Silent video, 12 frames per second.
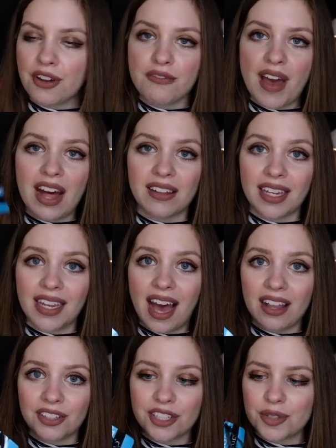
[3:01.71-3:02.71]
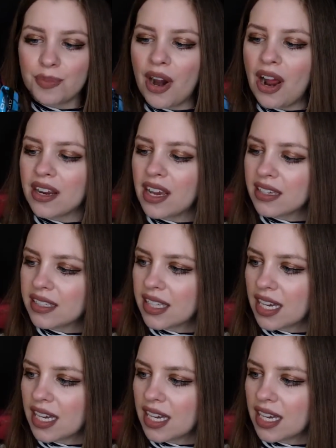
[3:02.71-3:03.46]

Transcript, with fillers: of LA Colors products.